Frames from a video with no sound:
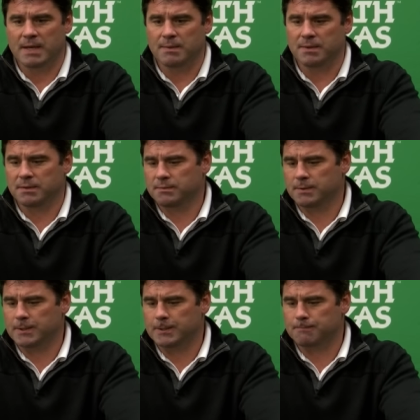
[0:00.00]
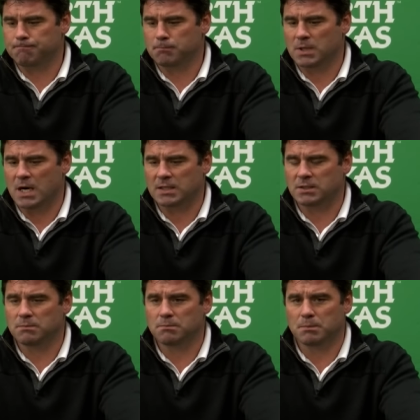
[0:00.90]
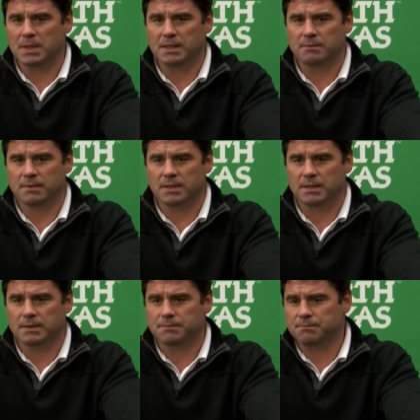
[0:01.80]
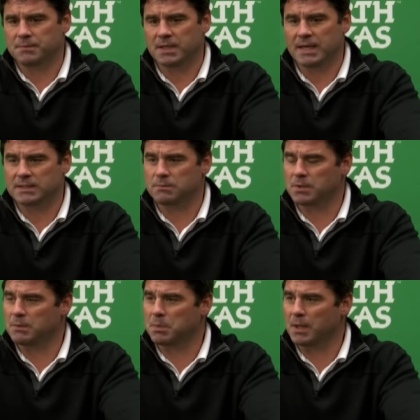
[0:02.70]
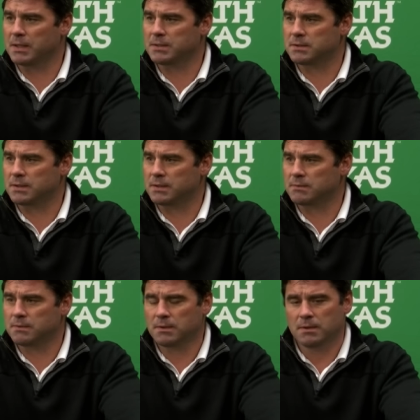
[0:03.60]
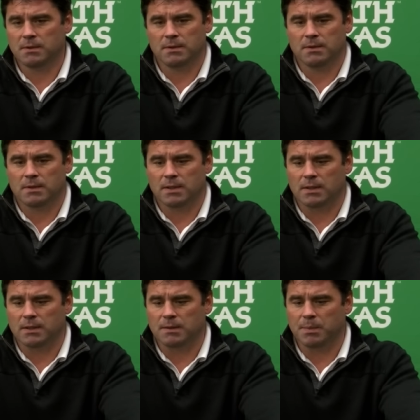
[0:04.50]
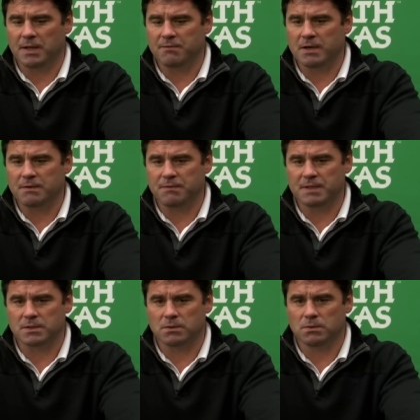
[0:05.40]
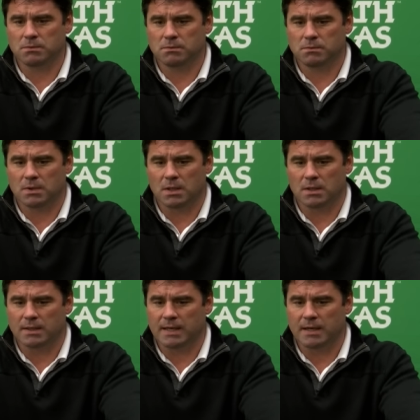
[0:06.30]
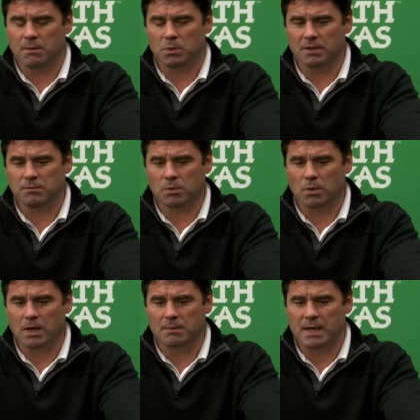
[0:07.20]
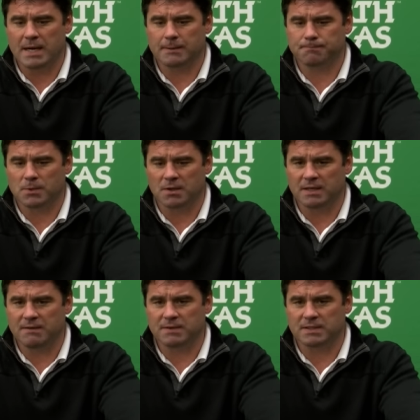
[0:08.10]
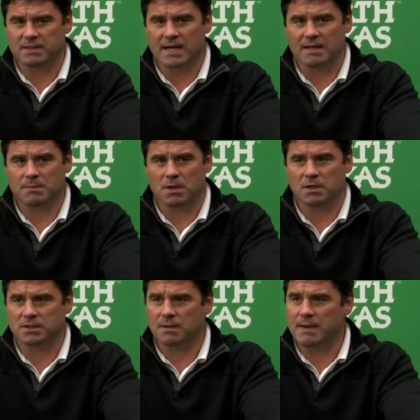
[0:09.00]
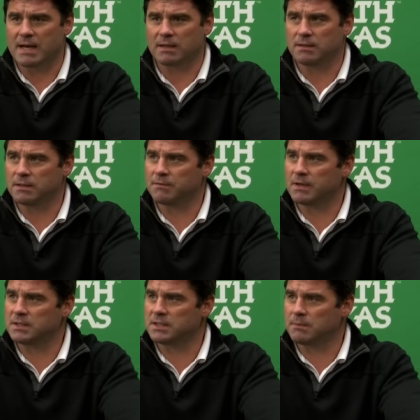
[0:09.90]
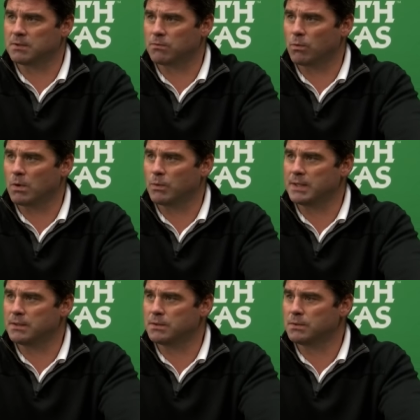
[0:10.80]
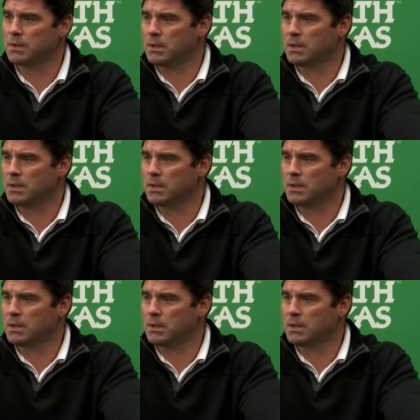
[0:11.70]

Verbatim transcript: maybe um, cost them, but uh, they got some good players. They're, uh, they play very physical. Uh, they got an unbelievable running back on the defensive side of the ball. Schematically, they're very similar for what we do.